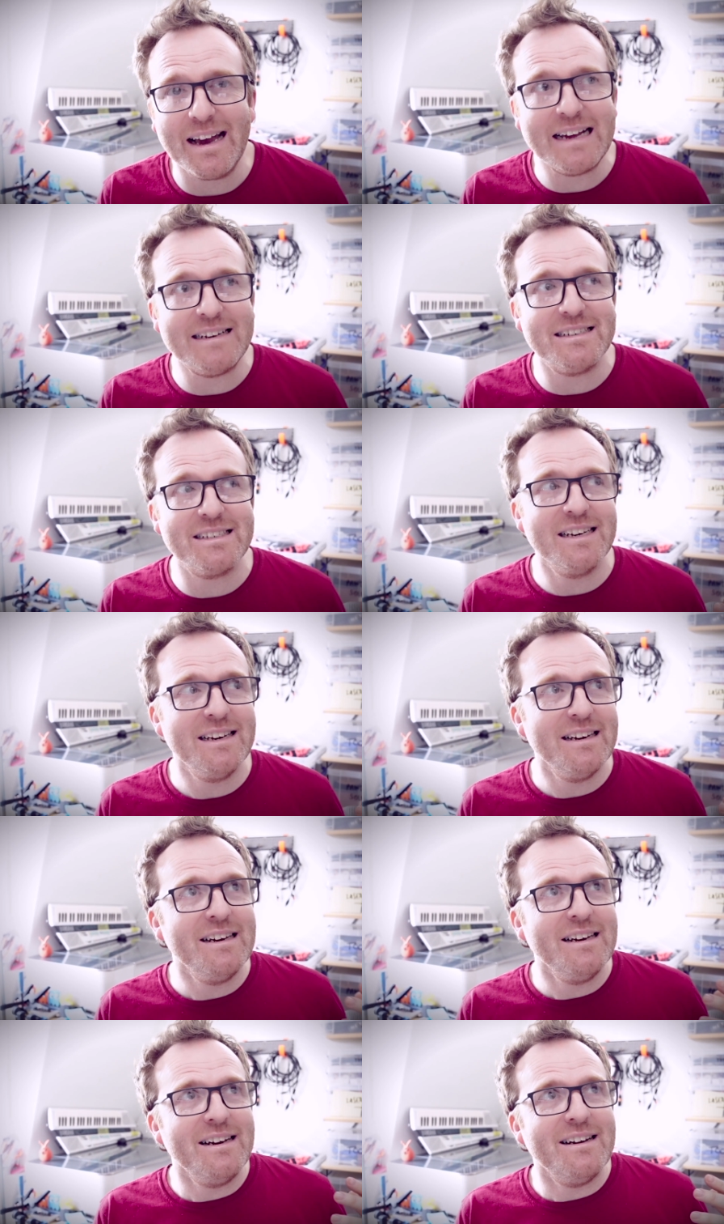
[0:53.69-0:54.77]
And
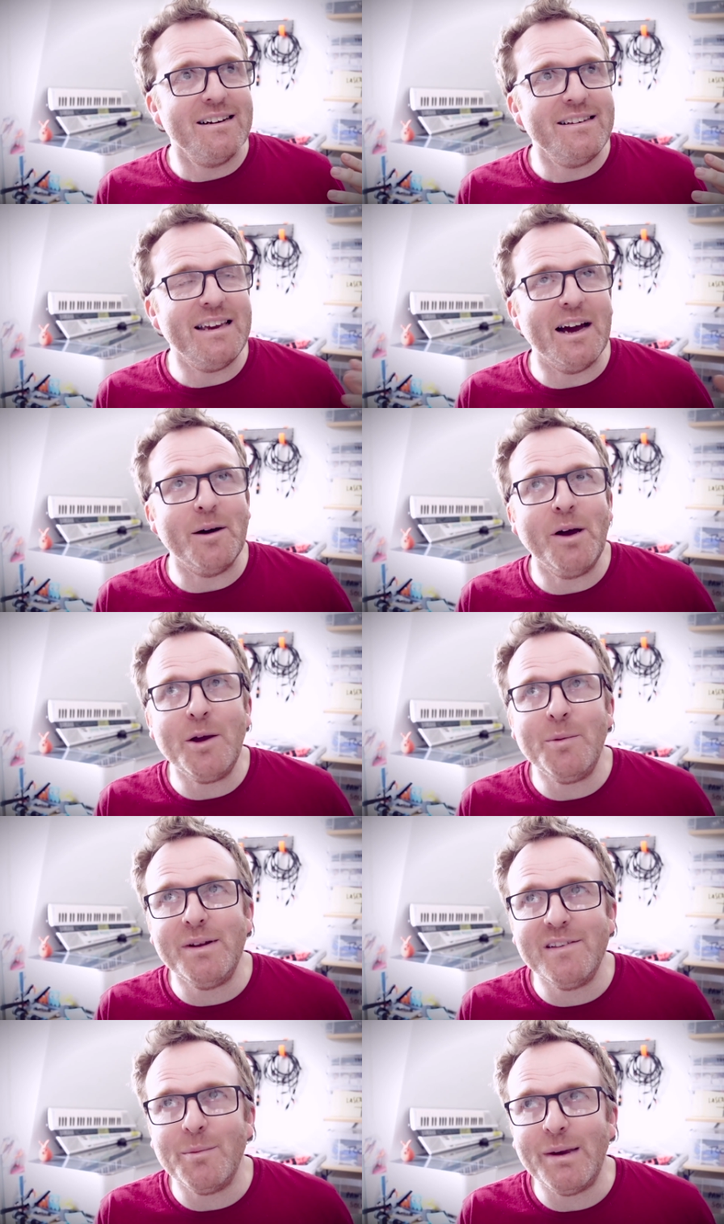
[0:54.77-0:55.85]
yeah, I'm
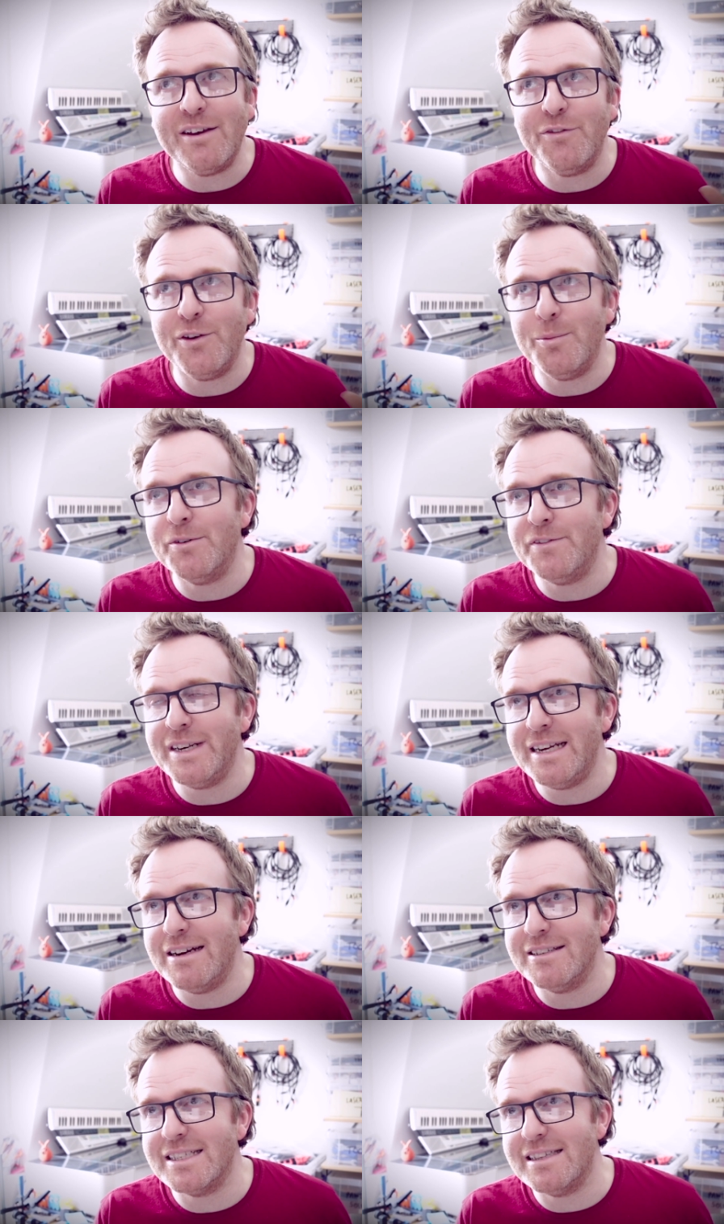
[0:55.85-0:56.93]
hoping to make a few more
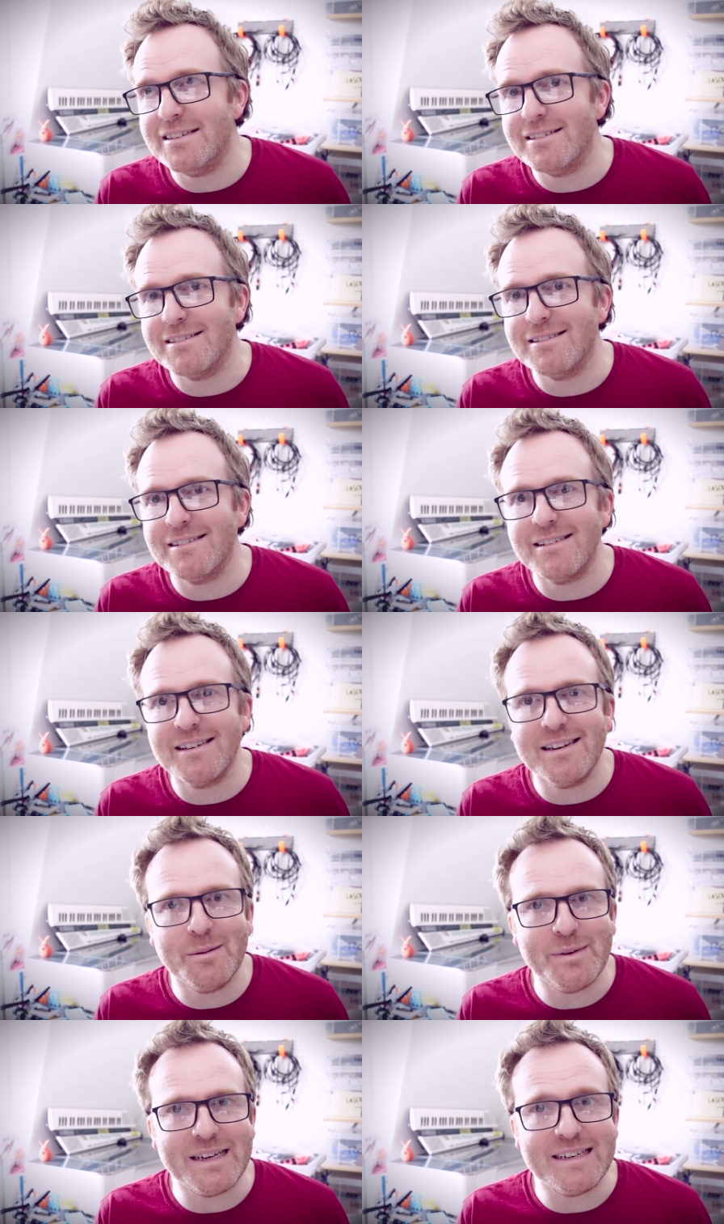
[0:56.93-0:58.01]
videos in the
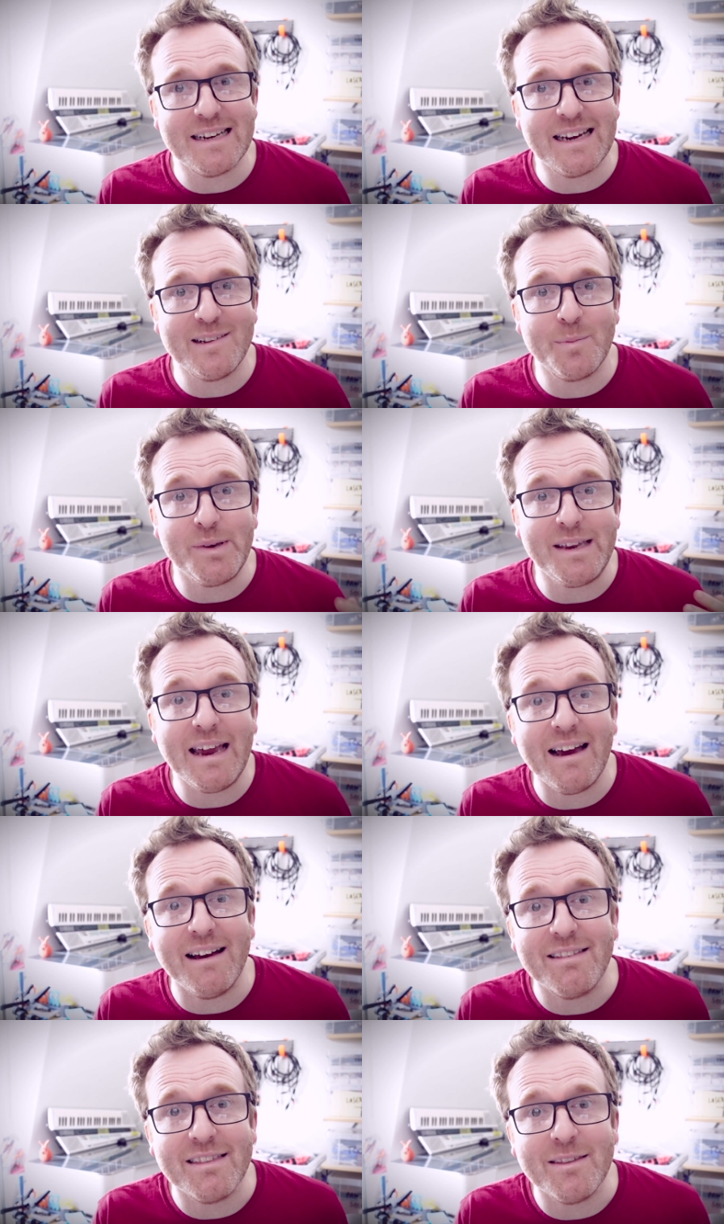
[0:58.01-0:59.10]
coming days. But
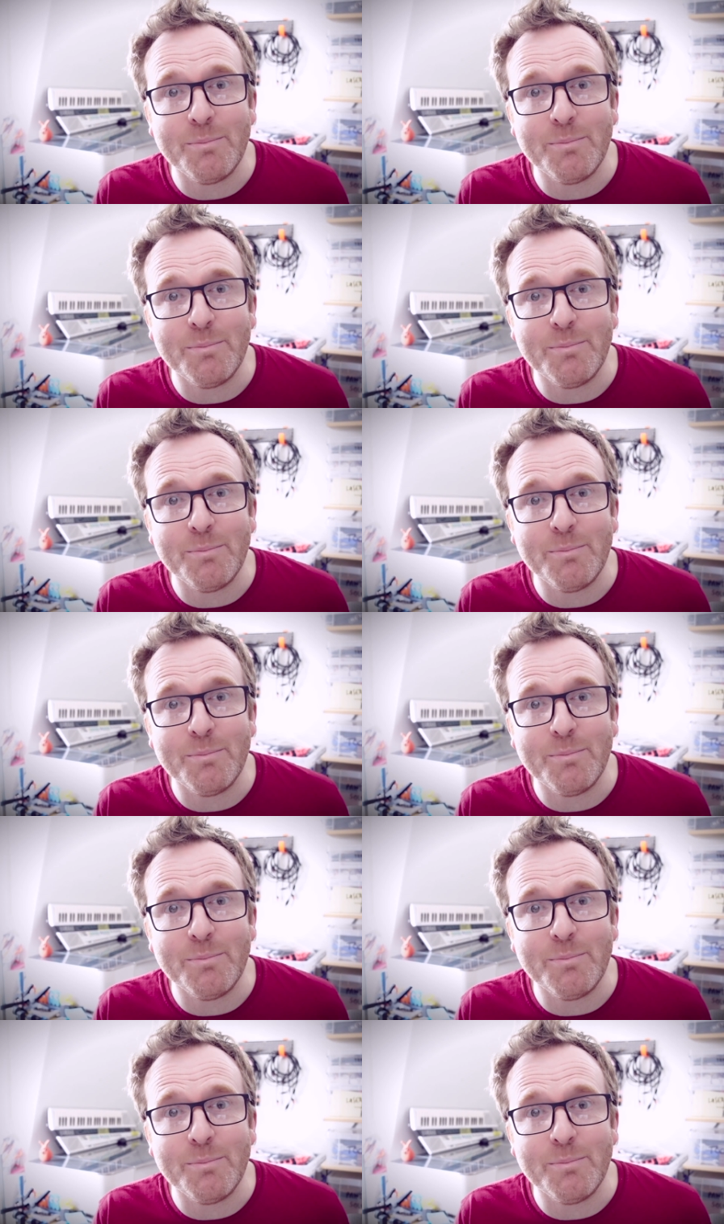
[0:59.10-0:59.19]
yeah, the